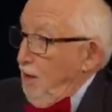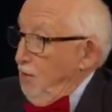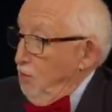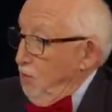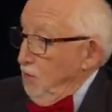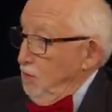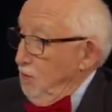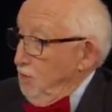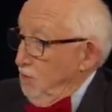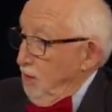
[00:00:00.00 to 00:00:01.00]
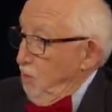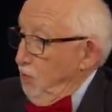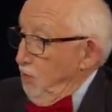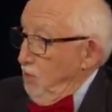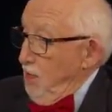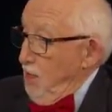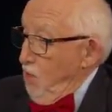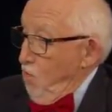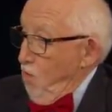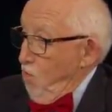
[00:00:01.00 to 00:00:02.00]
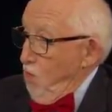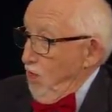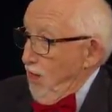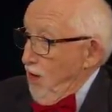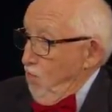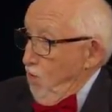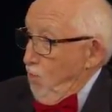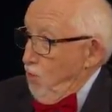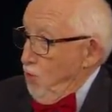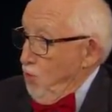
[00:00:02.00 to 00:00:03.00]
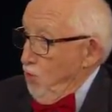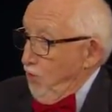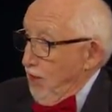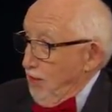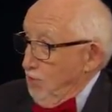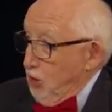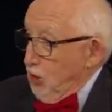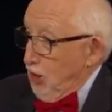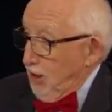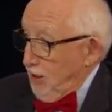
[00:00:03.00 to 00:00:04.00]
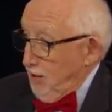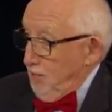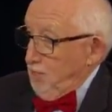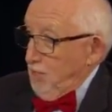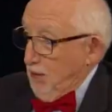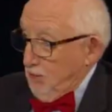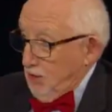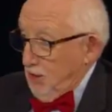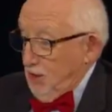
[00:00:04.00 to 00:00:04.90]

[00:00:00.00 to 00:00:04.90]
you want to put me in a room with that reproving machine? That was the